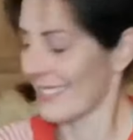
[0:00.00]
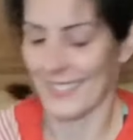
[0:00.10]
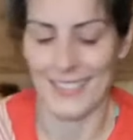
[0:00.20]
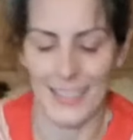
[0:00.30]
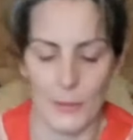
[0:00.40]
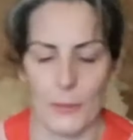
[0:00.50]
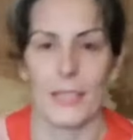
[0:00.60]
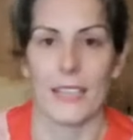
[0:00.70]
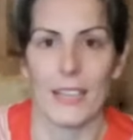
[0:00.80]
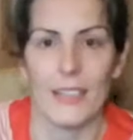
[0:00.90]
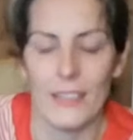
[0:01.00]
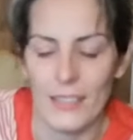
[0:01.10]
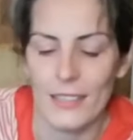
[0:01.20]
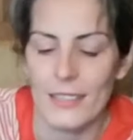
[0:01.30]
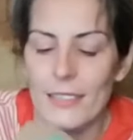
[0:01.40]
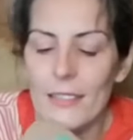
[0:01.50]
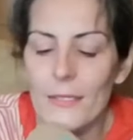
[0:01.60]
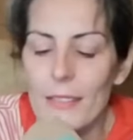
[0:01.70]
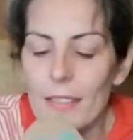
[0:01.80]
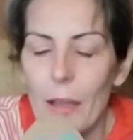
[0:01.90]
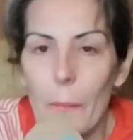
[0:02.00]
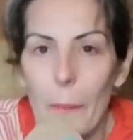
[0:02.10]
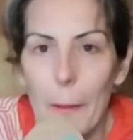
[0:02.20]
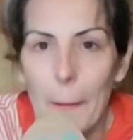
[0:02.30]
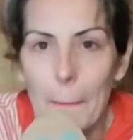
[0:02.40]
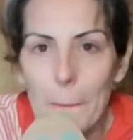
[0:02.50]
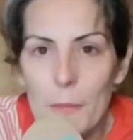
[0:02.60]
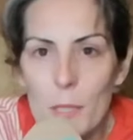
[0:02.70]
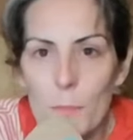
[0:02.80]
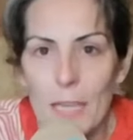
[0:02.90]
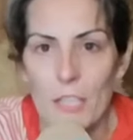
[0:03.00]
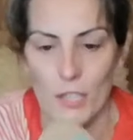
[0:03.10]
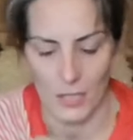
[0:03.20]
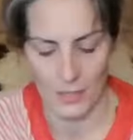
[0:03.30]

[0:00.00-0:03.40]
Here we go. Here we go. Splidge.